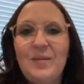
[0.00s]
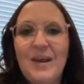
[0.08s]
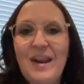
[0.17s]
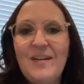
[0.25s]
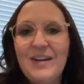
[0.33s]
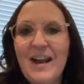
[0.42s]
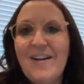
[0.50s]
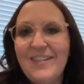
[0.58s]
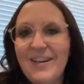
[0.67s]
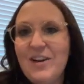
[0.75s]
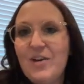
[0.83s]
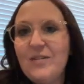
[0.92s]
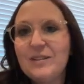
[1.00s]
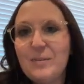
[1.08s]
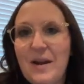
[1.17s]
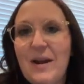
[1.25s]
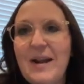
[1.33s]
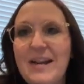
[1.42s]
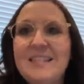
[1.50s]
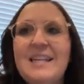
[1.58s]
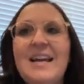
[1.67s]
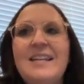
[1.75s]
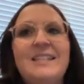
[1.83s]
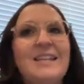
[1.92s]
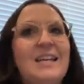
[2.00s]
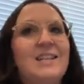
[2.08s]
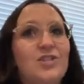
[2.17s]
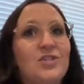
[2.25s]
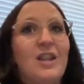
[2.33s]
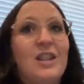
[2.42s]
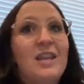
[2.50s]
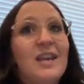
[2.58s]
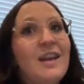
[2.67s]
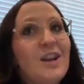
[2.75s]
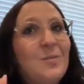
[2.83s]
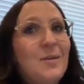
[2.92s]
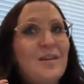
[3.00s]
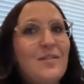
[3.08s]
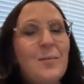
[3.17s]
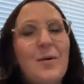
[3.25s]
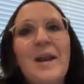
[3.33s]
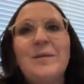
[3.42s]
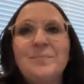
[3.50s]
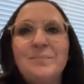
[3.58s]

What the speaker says: But every now and then, as a parent, it's nice to get just a little bit of a break.